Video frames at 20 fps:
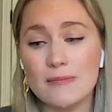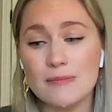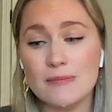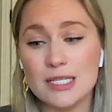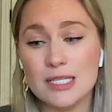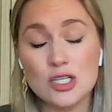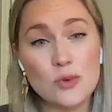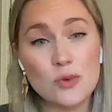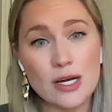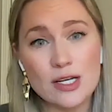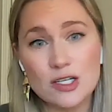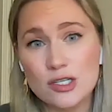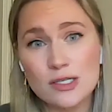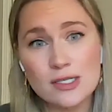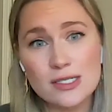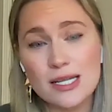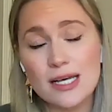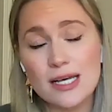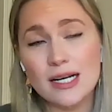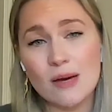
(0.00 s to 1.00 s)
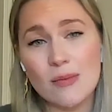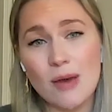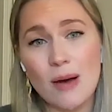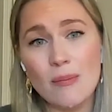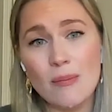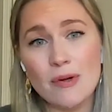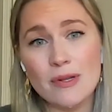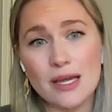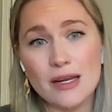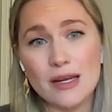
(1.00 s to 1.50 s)
situations that come
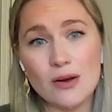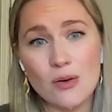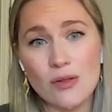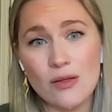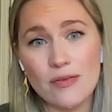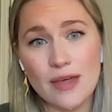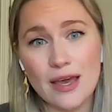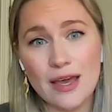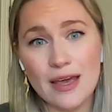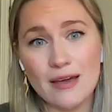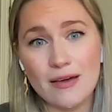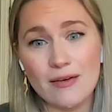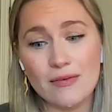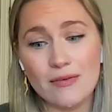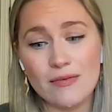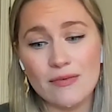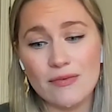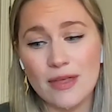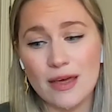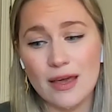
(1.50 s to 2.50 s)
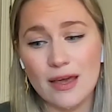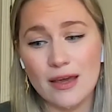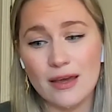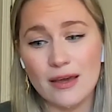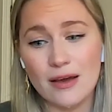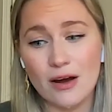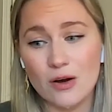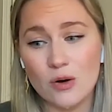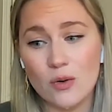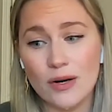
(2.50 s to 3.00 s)
up, and they know that
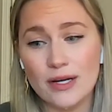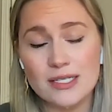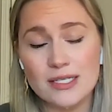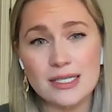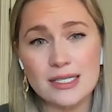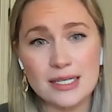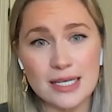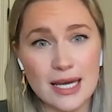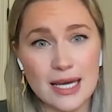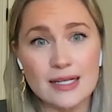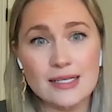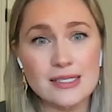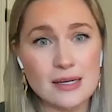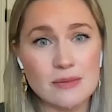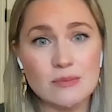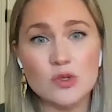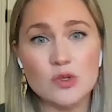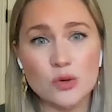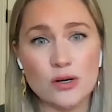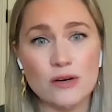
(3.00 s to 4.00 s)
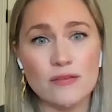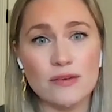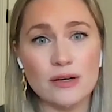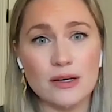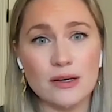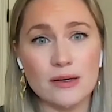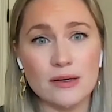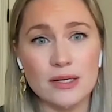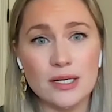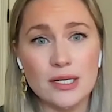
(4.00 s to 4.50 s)
they are going to get some sort of
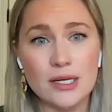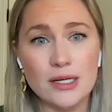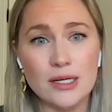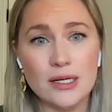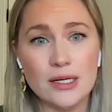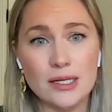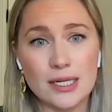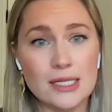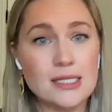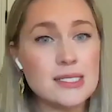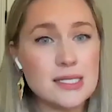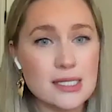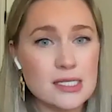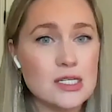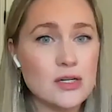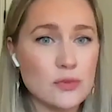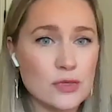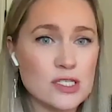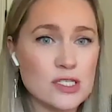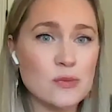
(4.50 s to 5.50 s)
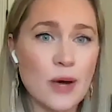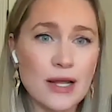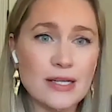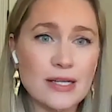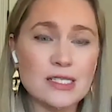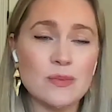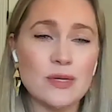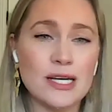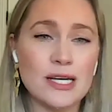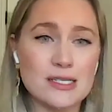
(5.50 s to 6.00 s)
a consistent
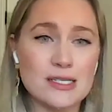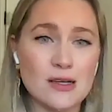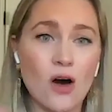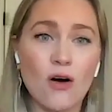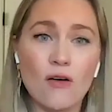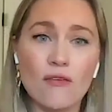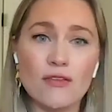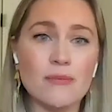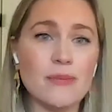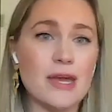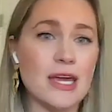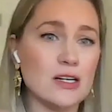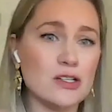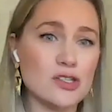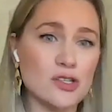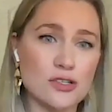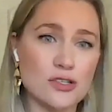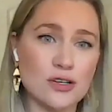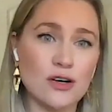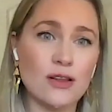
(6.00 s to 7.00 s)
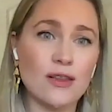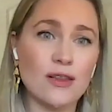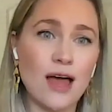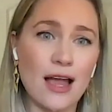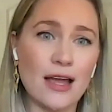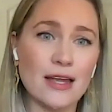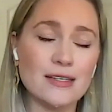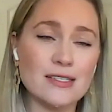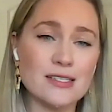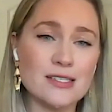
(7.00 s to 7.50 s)
response because all of the managers are
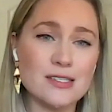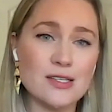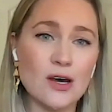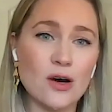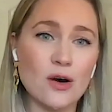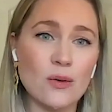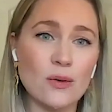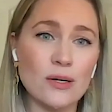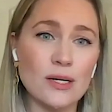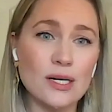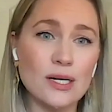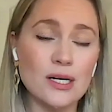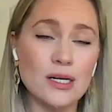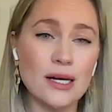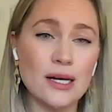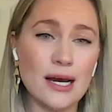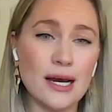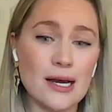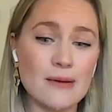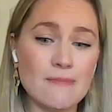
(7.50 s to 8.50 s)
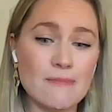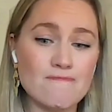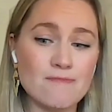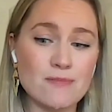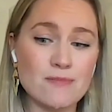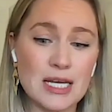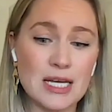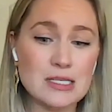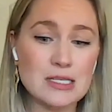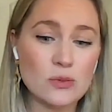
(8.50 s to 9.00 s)
aligned. So
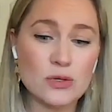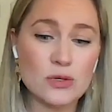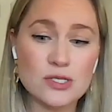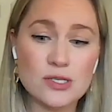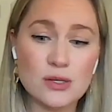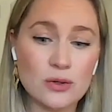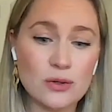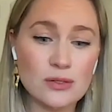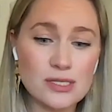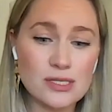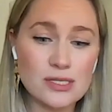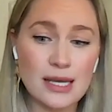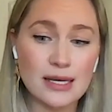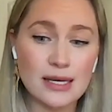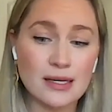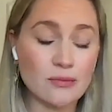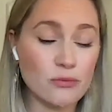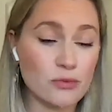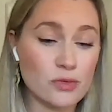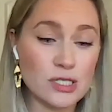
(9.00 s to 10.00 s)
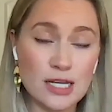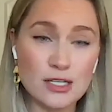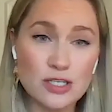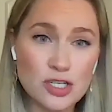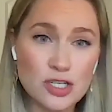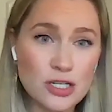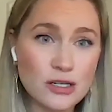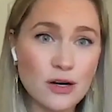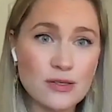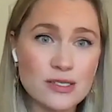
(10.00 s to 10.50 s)
as a result, like,
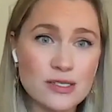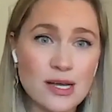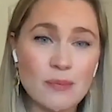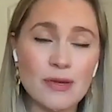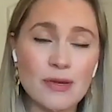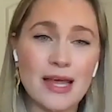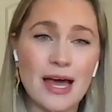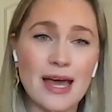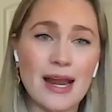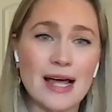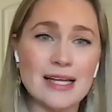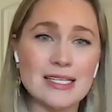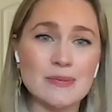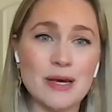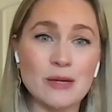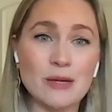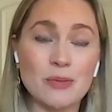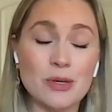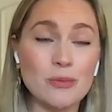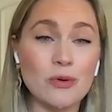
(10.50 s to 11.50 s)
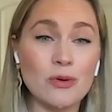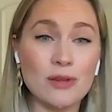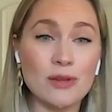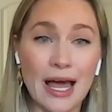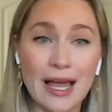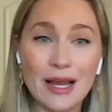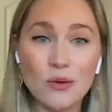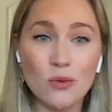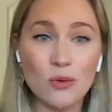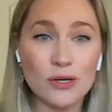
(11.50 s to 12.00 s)
retention goes up in that aspect. People
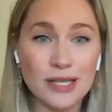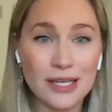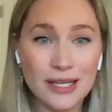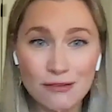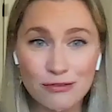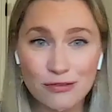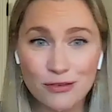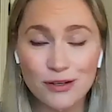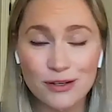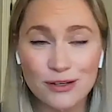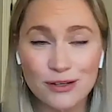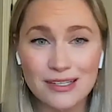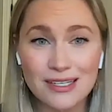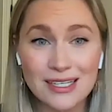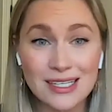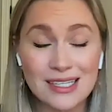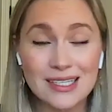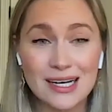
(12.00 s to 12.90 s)
like working for